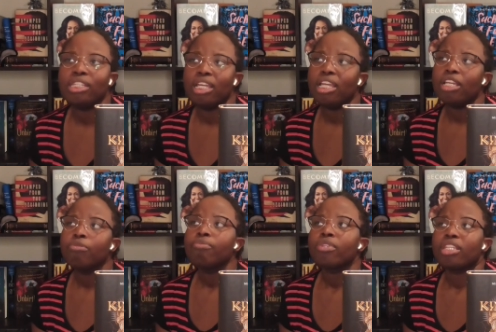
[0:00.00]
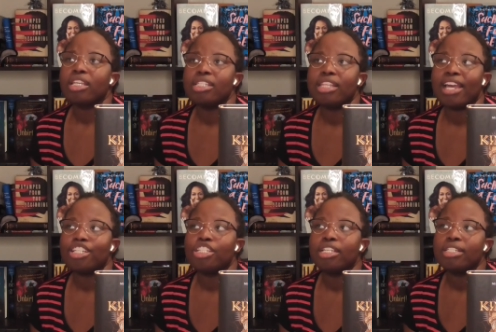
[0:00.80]
thing is
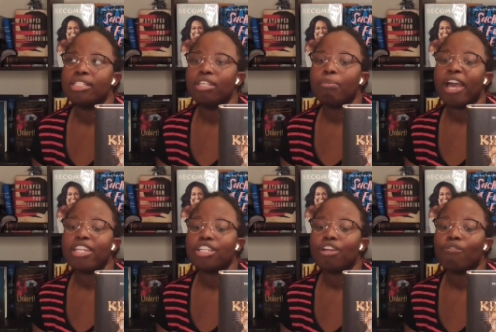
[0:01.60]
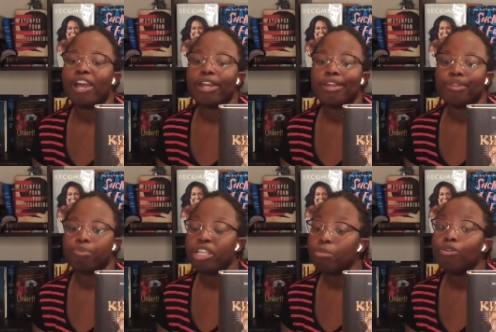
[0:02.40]
that she can see magic around other
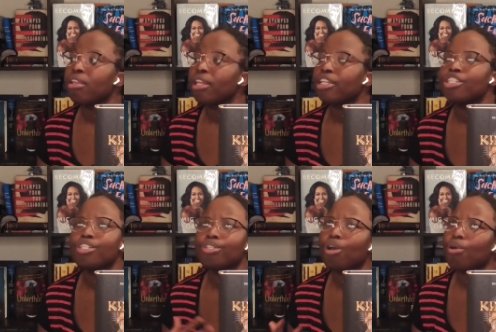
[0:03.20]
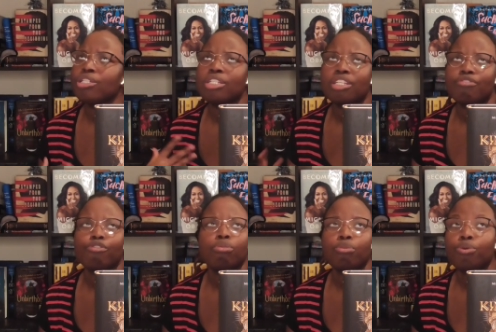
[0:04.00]
people. Like she's going to these
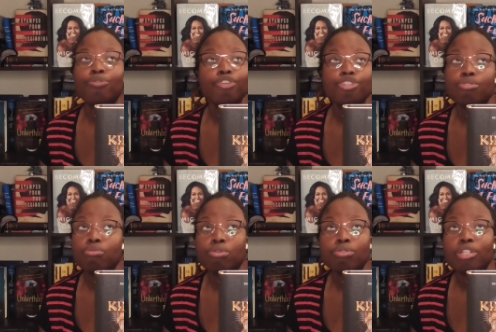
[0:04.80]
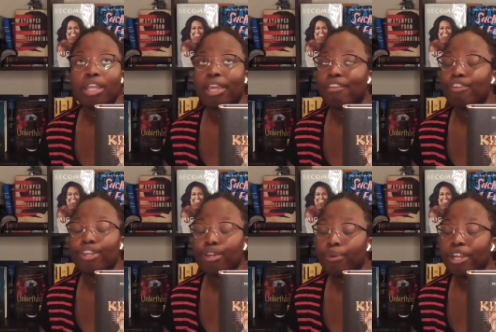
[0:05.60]
full moon rituals like every
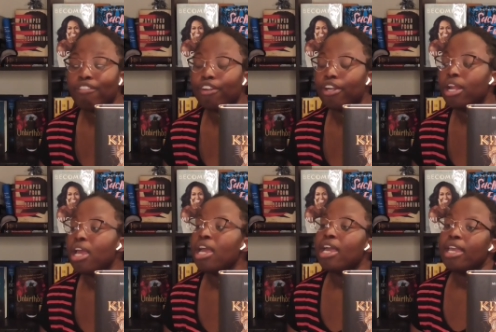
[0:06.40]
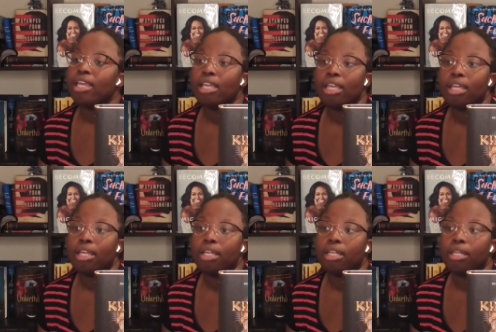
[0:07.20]
year whatever.
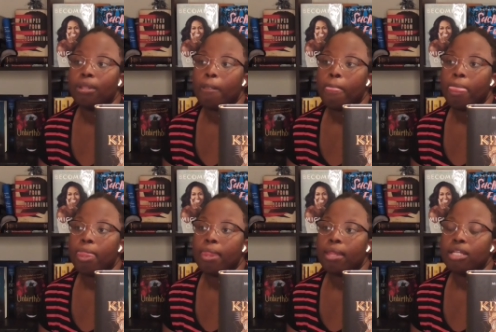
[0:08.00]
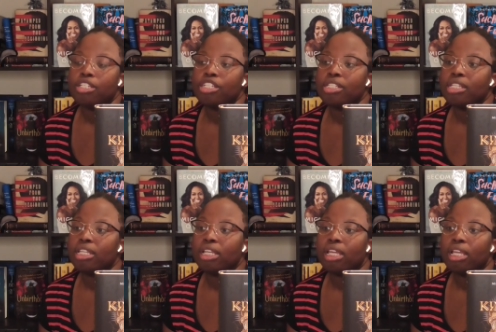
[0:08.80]
And she's
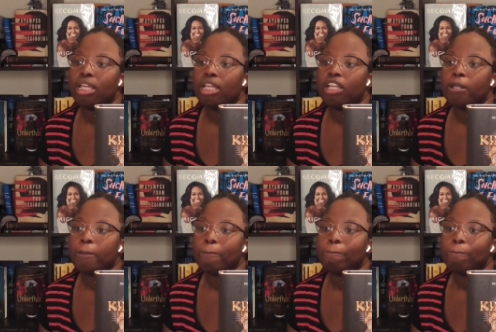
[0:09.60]
thinking